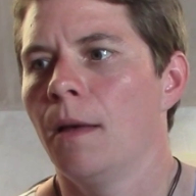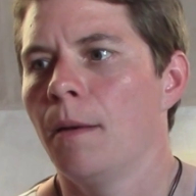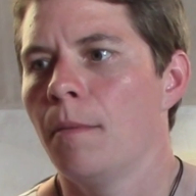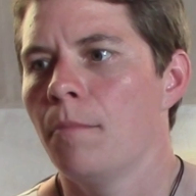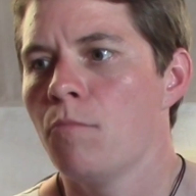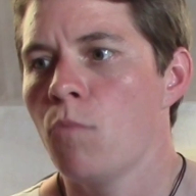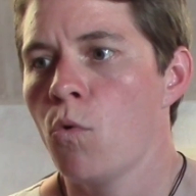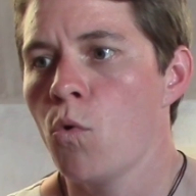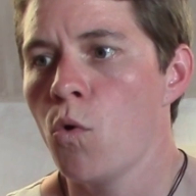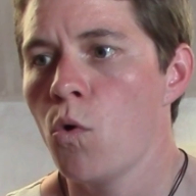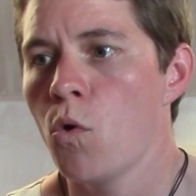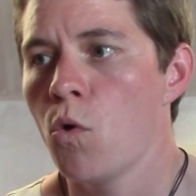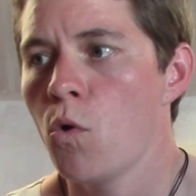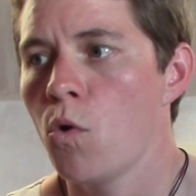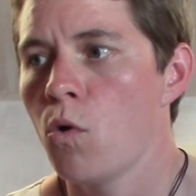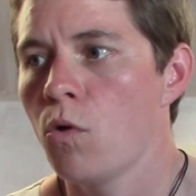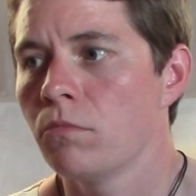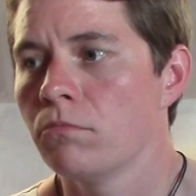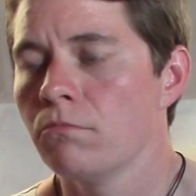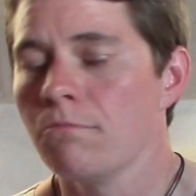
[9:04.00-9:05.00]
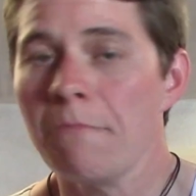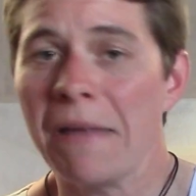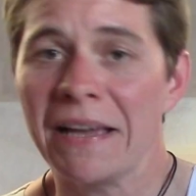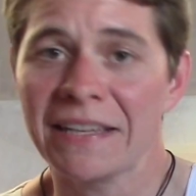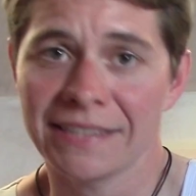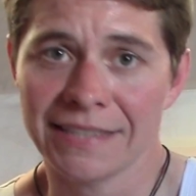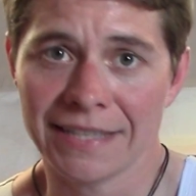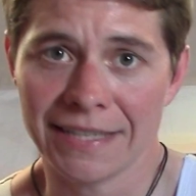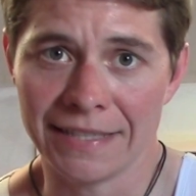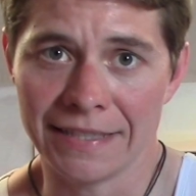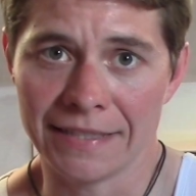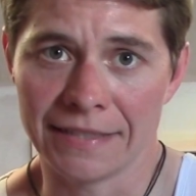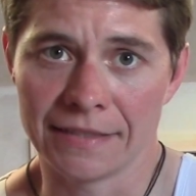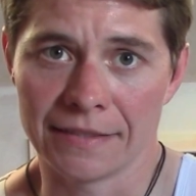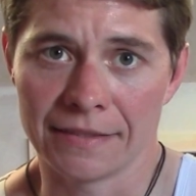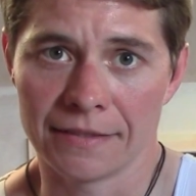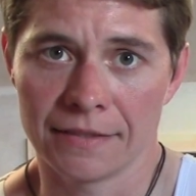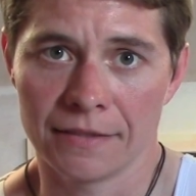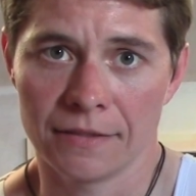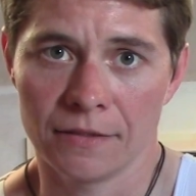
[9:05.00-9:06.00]
more
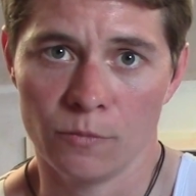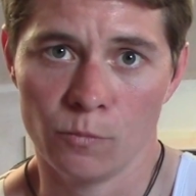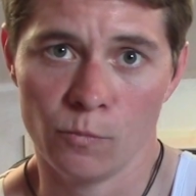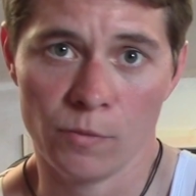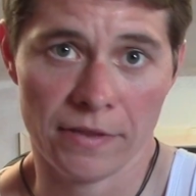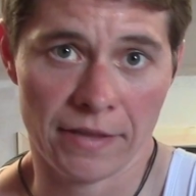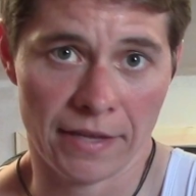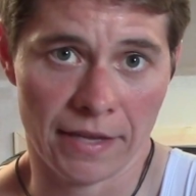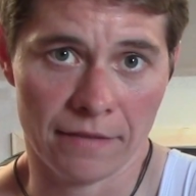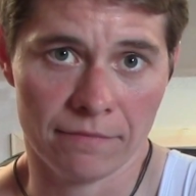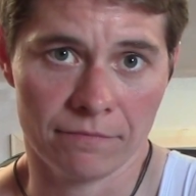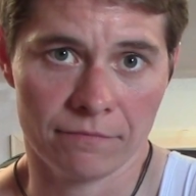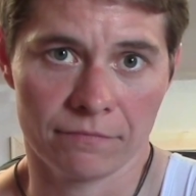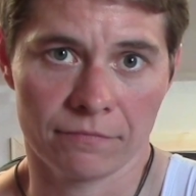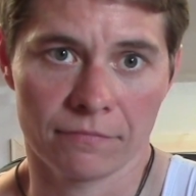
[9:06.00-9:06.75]
masculine with it.